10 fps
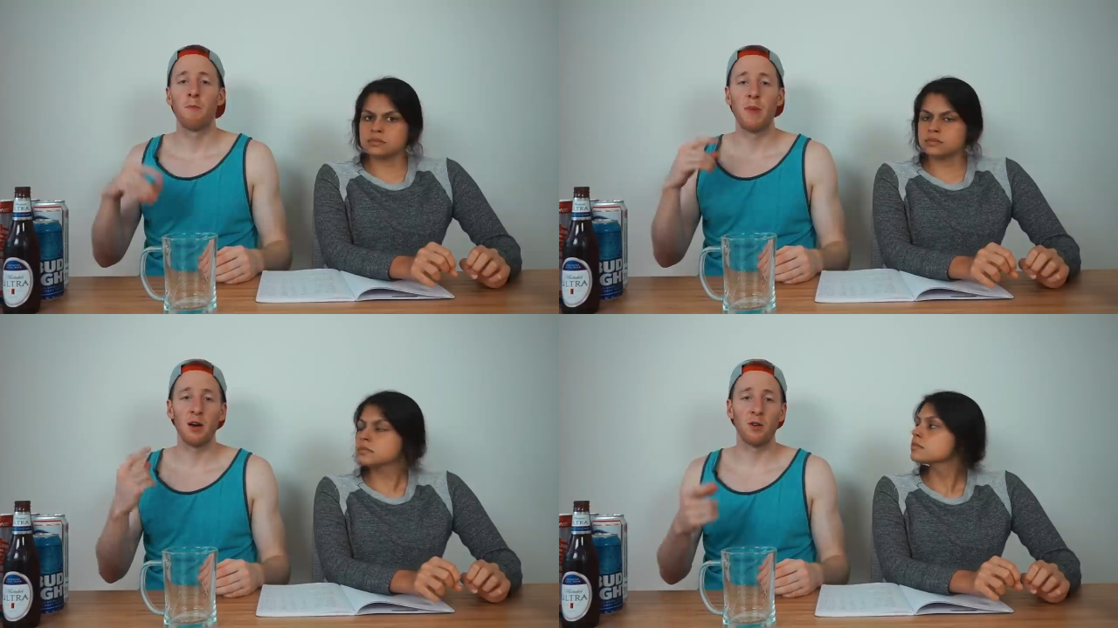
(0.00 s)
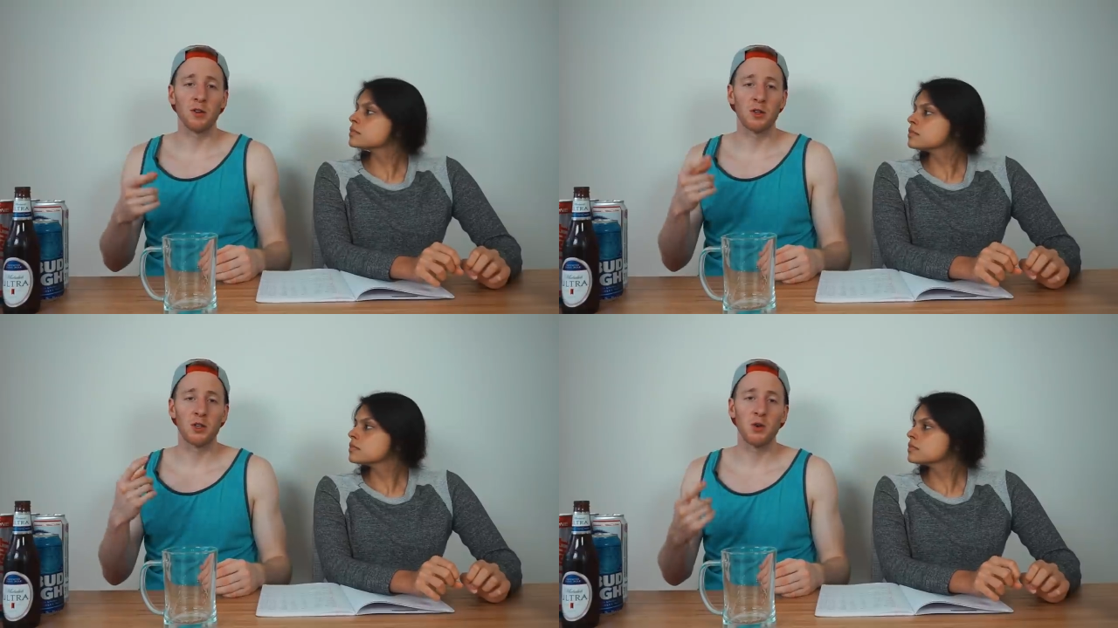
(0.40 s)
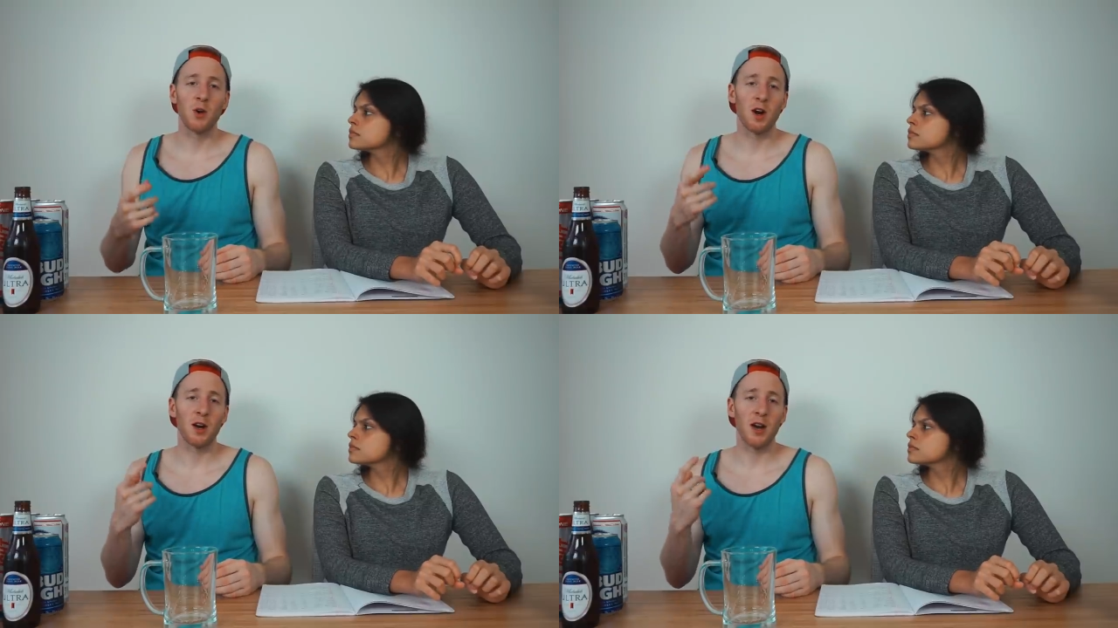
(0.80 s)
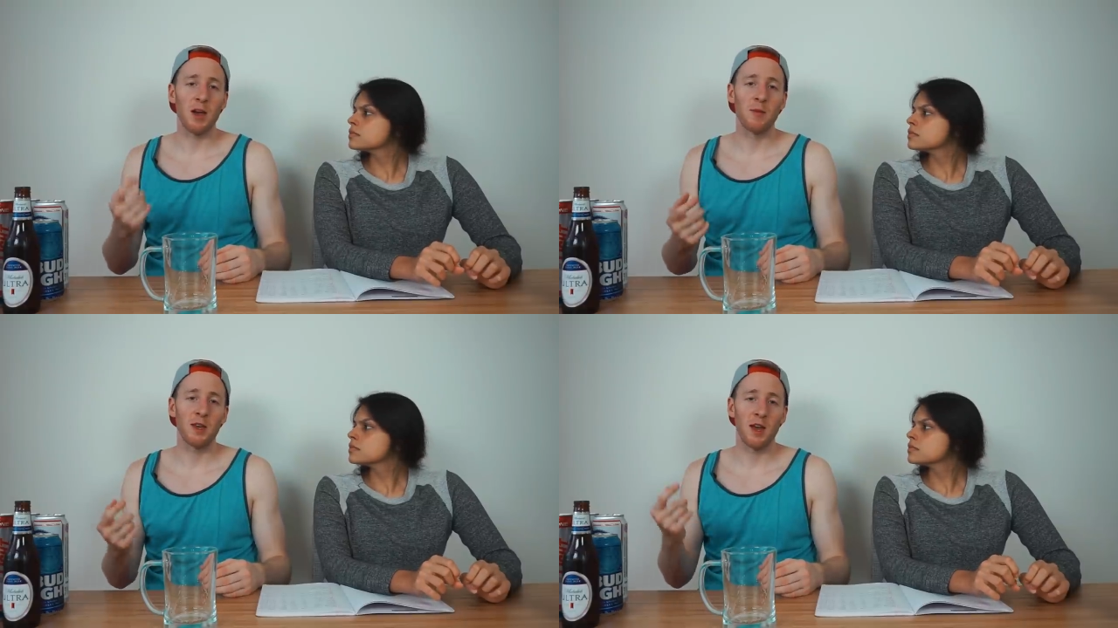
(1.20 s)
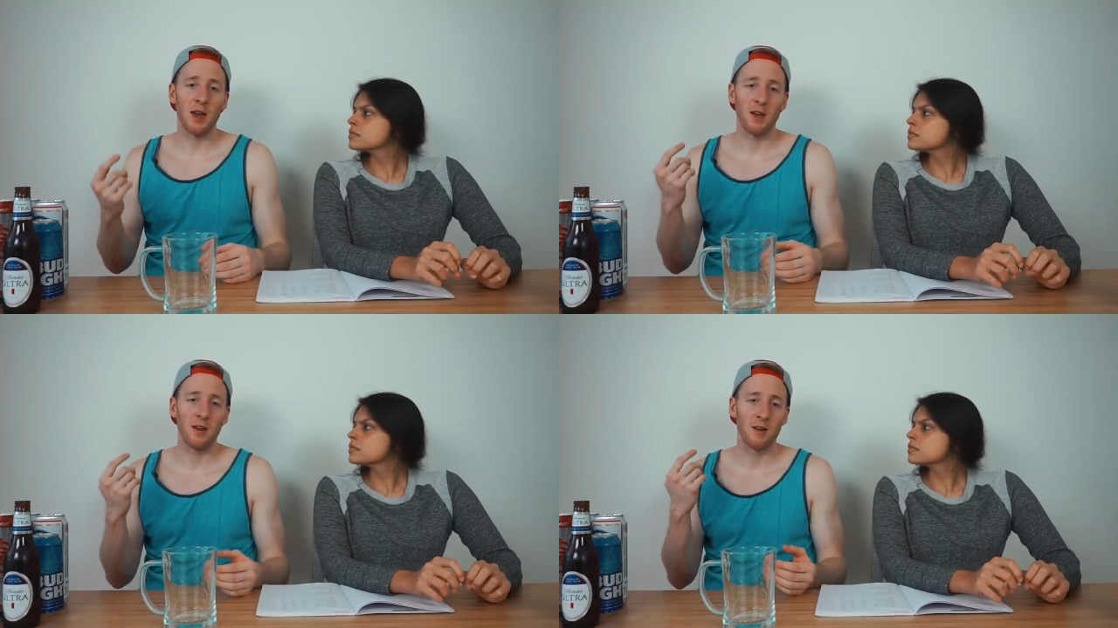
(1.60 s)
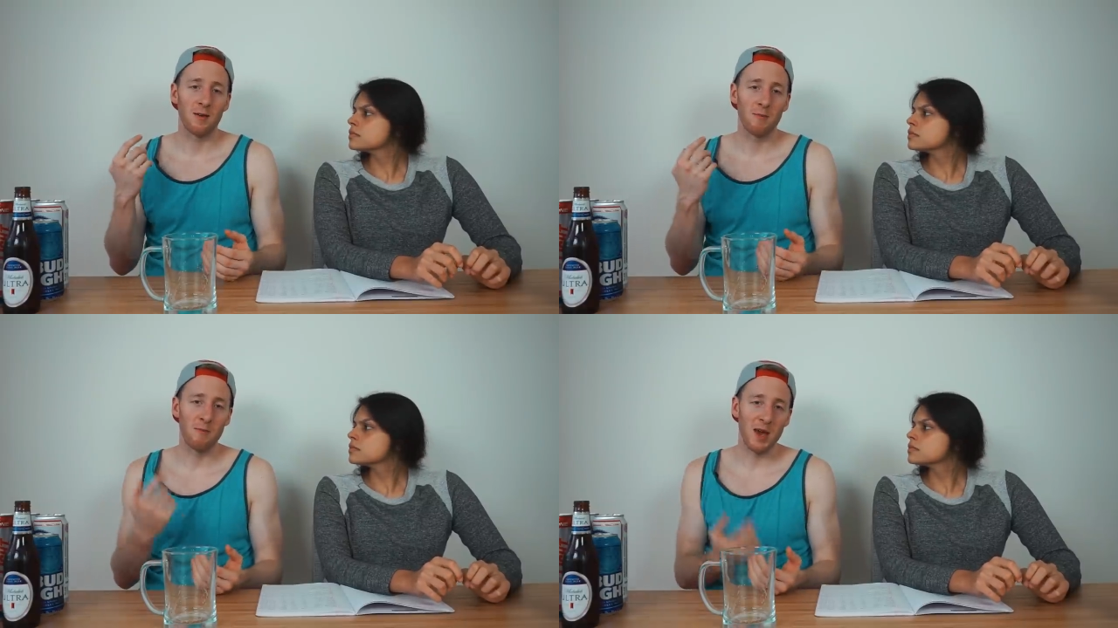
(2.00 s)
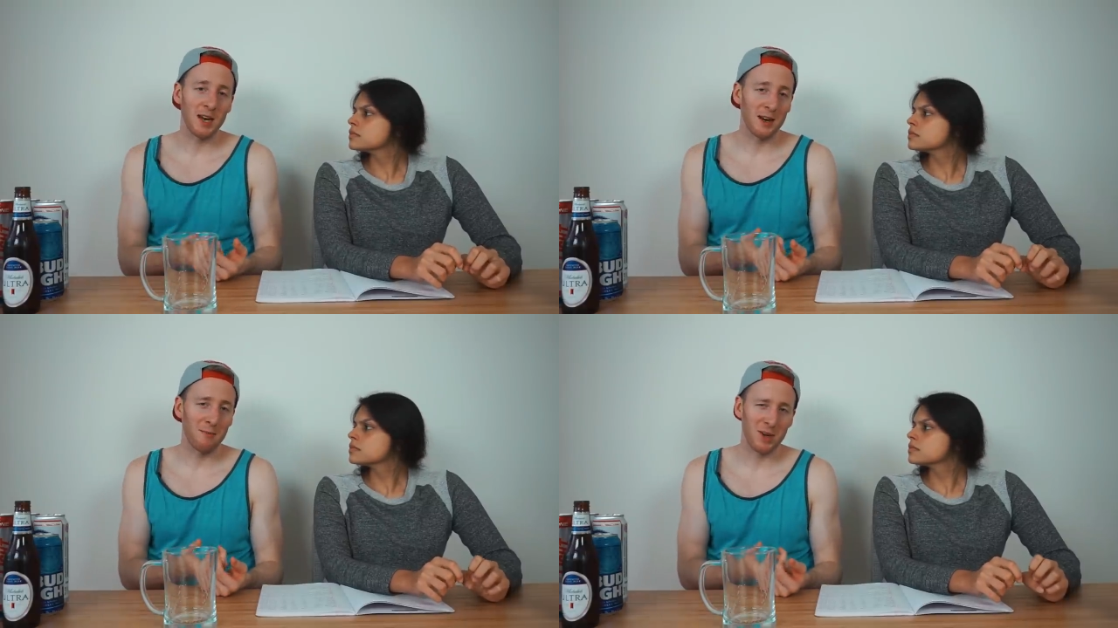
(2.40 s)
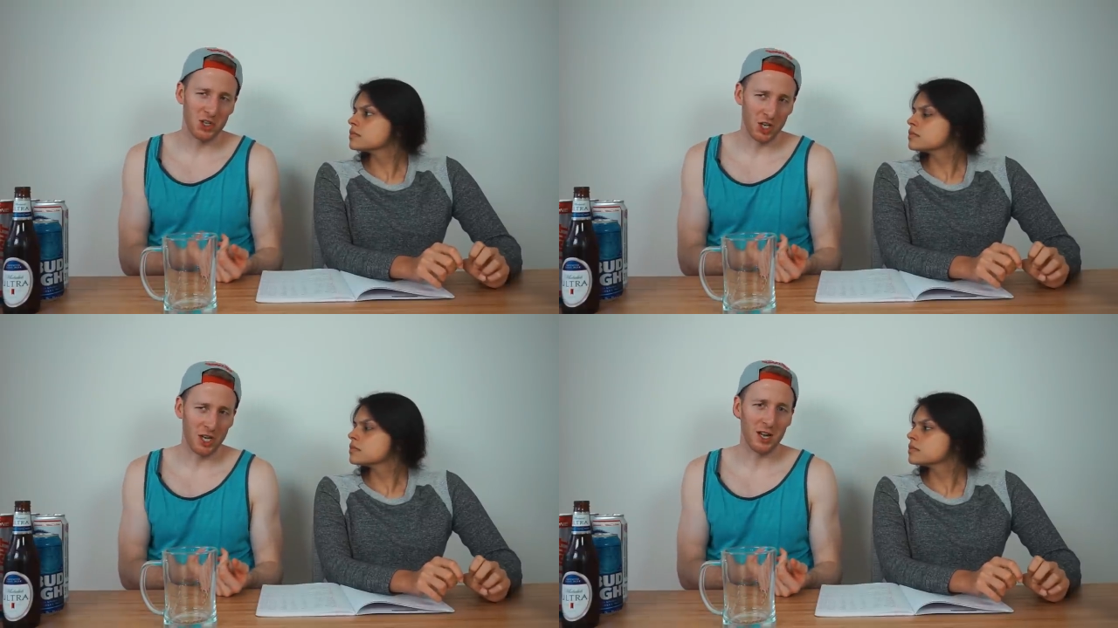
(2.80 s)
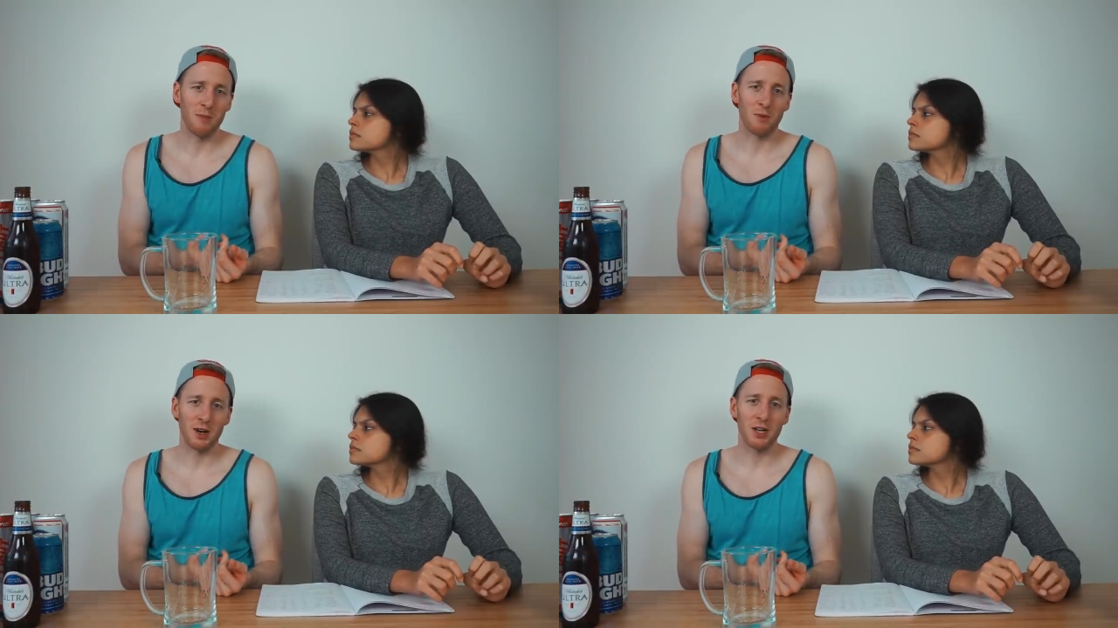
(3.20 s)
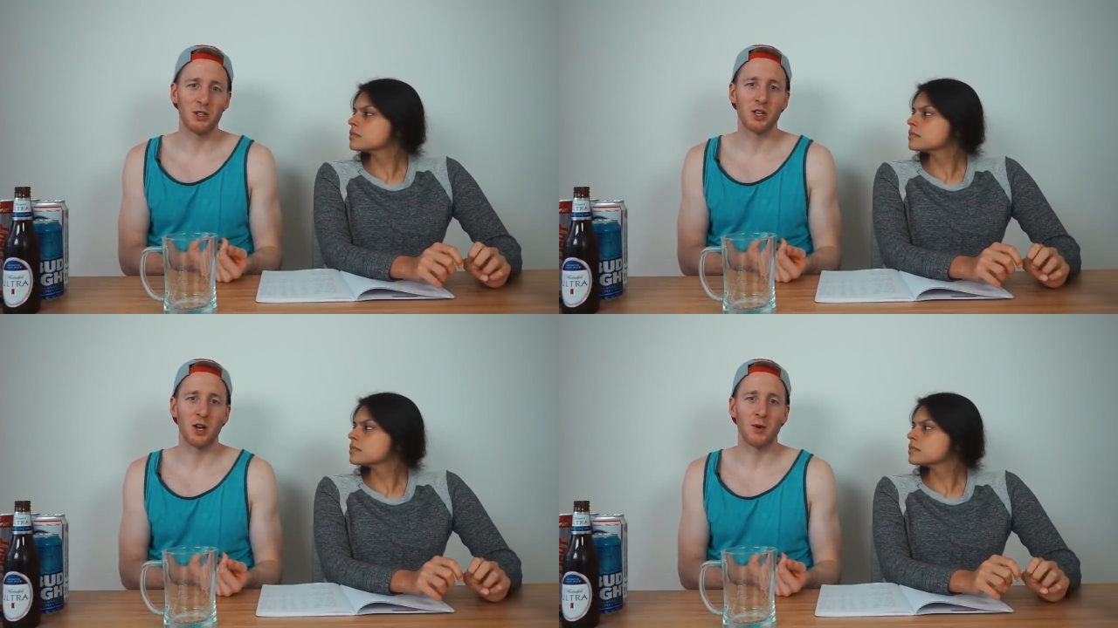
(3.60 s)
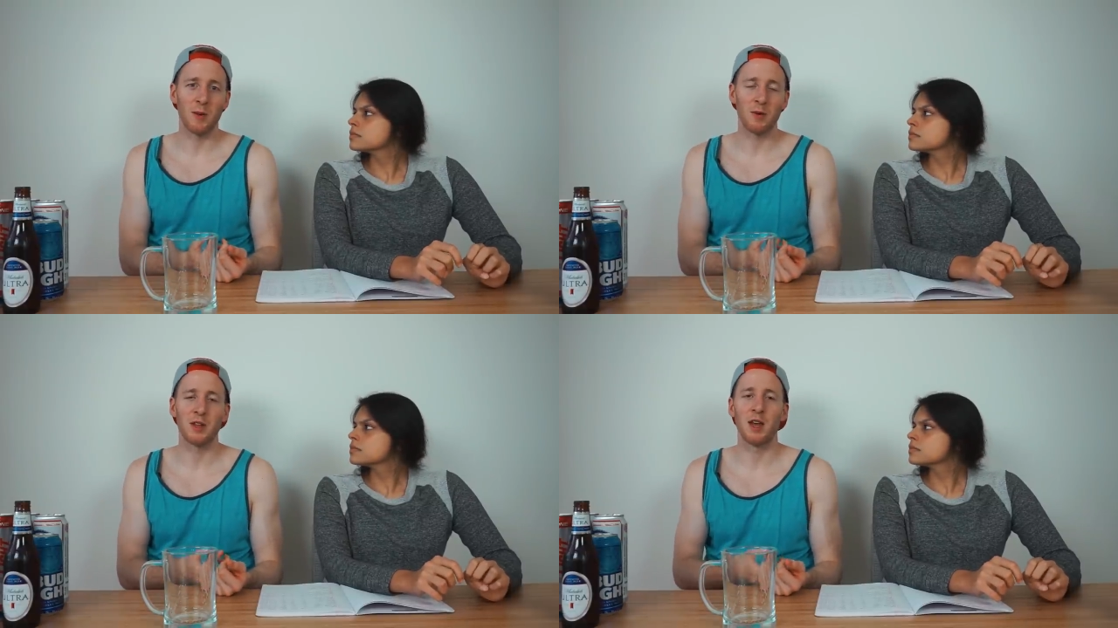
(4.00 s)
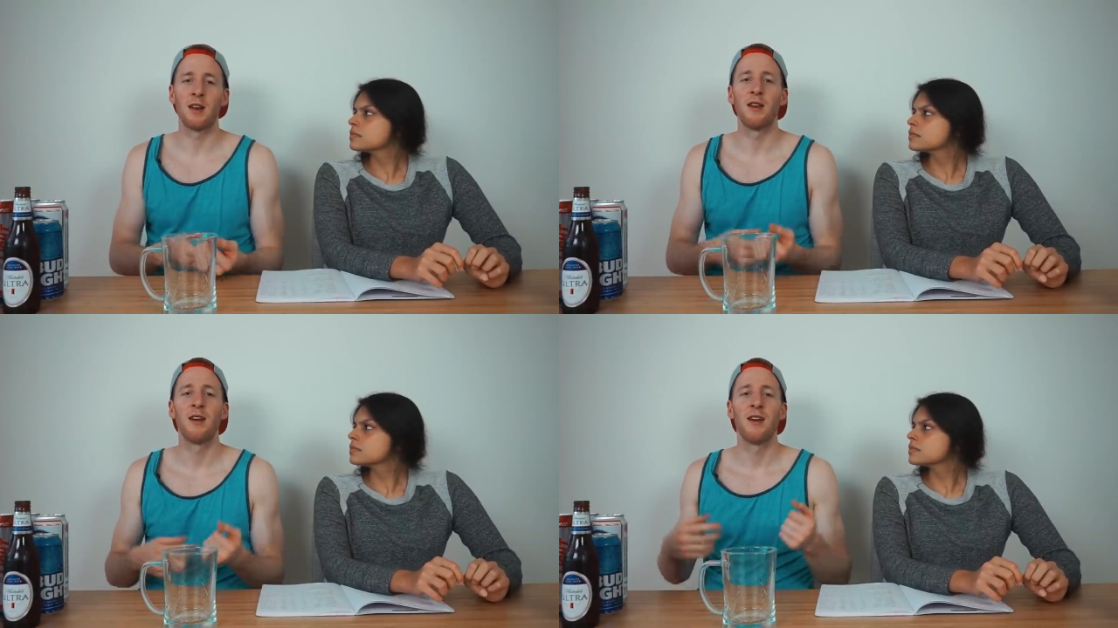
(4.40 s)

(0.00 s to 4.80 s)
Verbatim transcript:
Speaker 1: Bell's Two-Hearted I P A, made in Michigan, I'm pretty sure, represent.